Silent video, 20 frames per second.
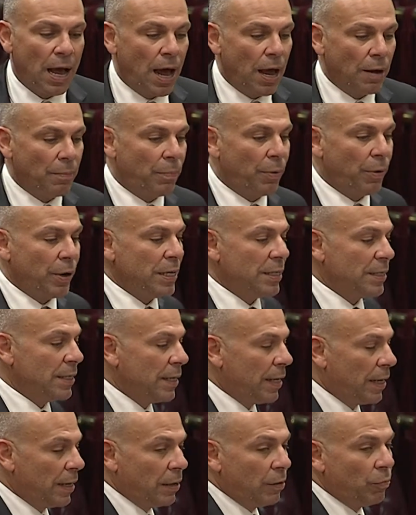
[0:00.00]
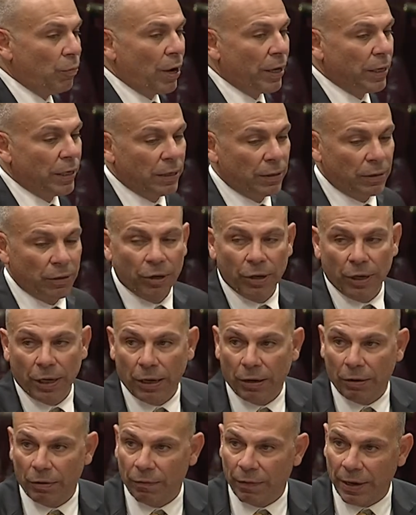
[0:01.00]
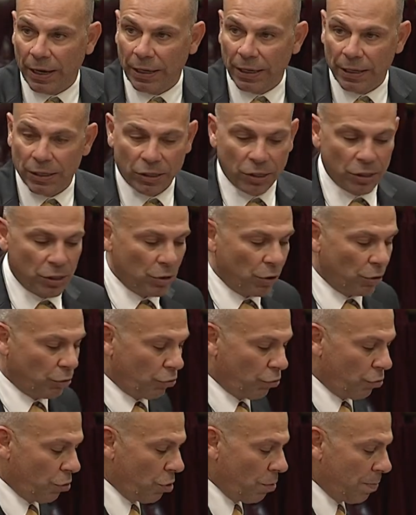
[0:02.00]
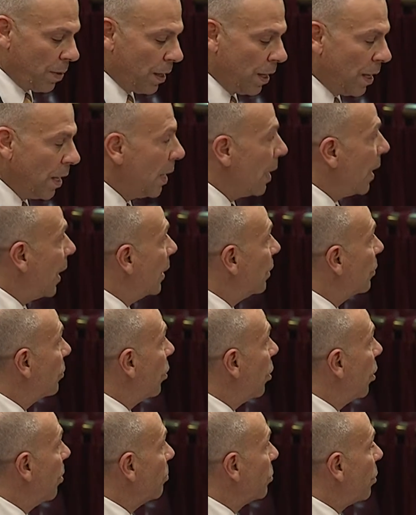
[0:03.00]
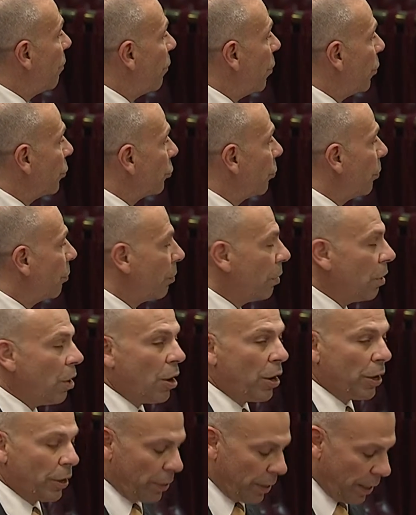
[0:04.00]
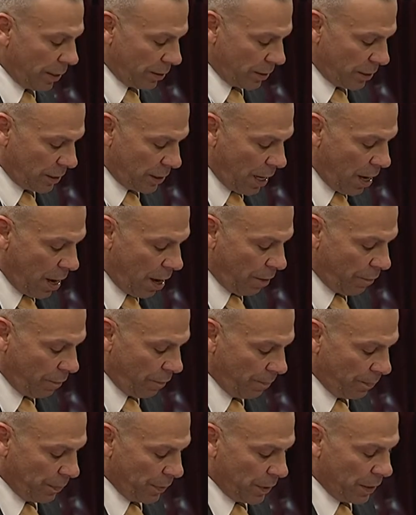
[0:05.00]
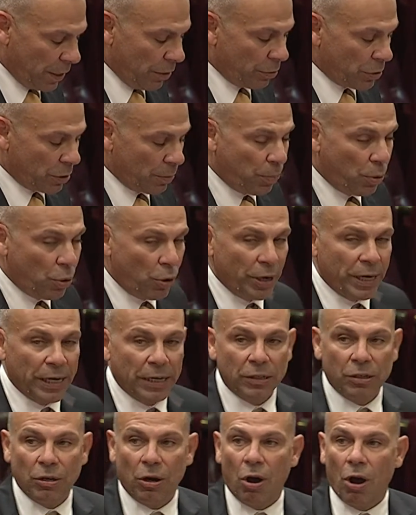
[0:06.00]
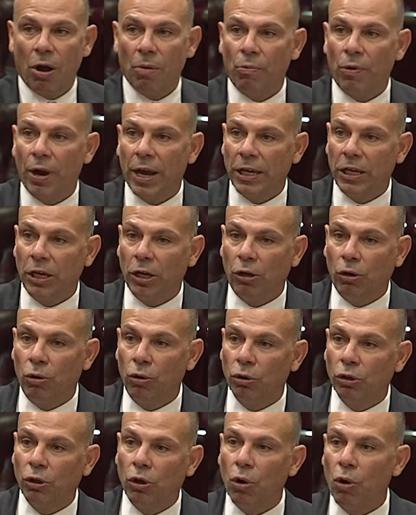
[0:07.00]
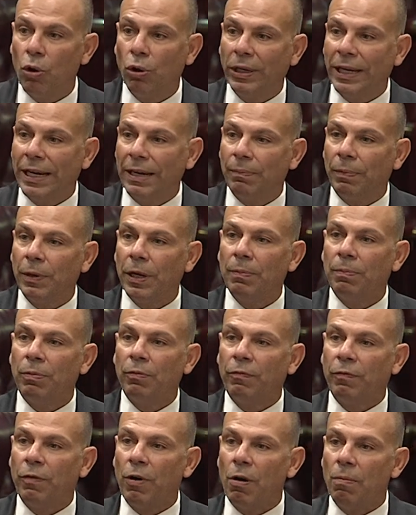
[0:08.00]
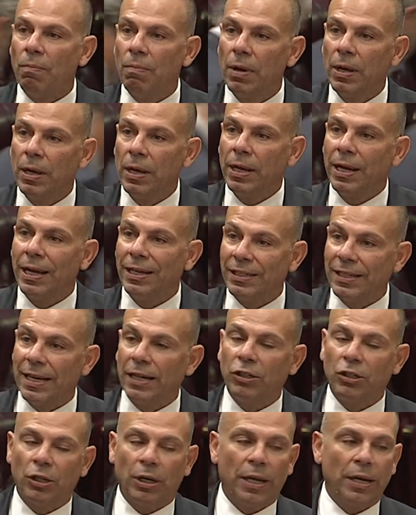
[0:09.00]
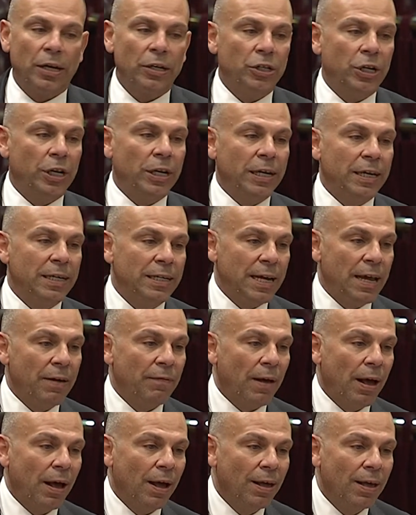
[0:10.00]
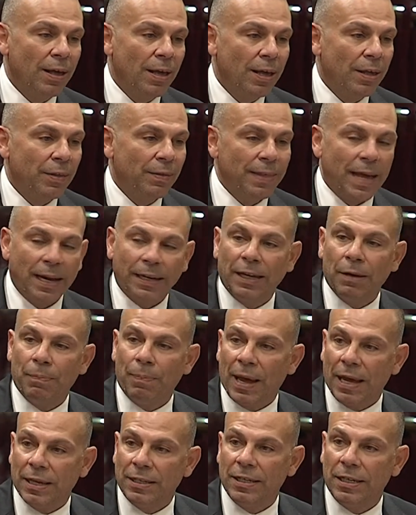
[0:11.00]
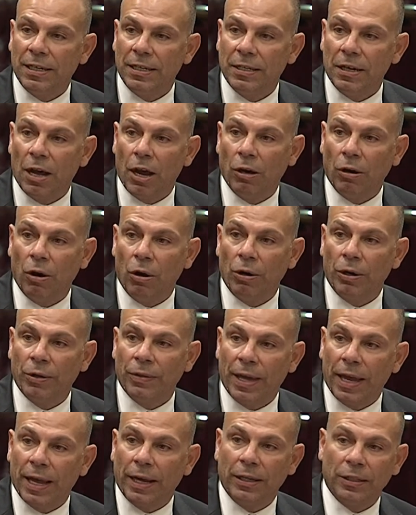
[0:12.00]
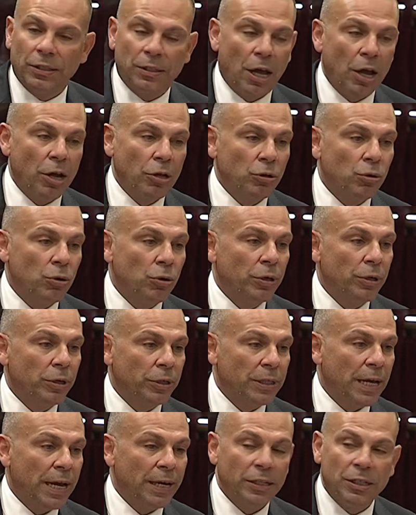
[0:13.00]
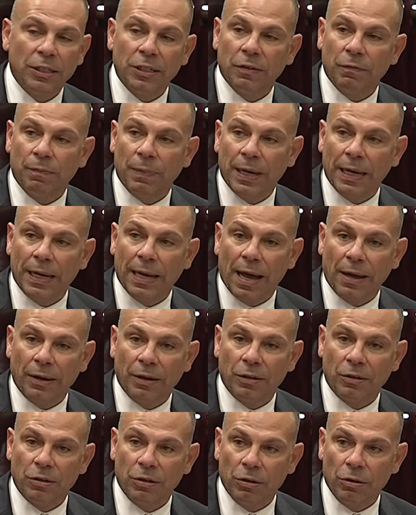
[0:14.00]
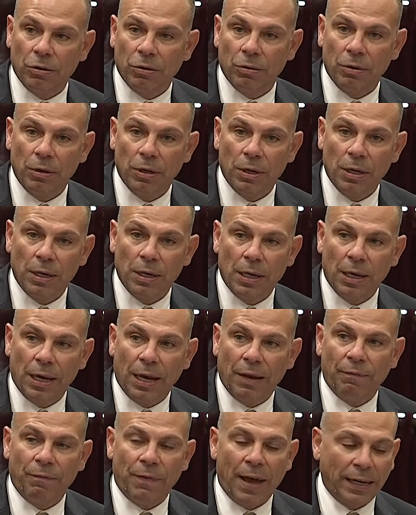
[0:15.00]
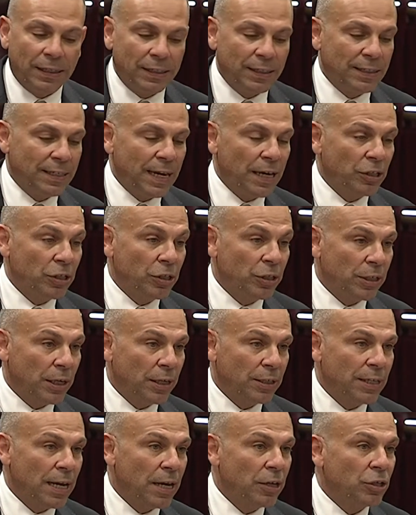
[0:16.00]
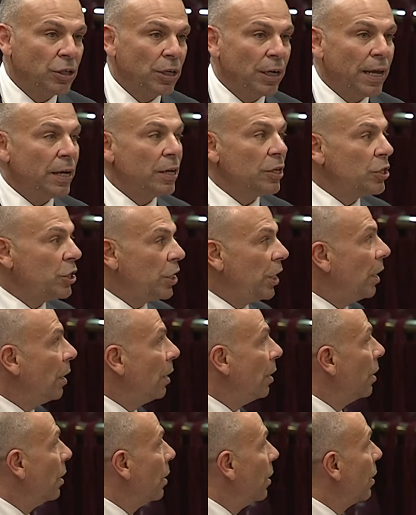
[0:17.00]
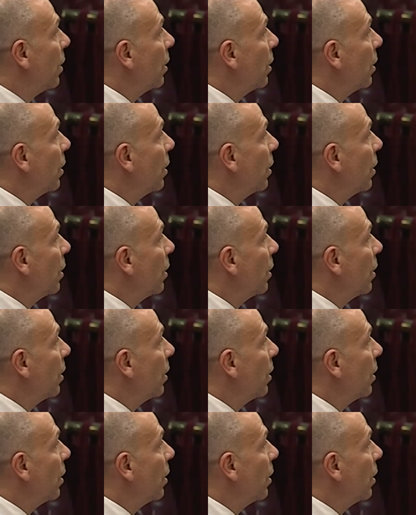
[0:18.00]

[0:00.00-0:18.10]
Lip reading: unprecedented, one 30-year event, is just not true. But in terms of Ausgrid relying on other staff, there was a point in time where you could call in people from Essential Energy and Endeavour. That capacity is no longer there because those organisations have been gutted too. In fact, Essential Energy,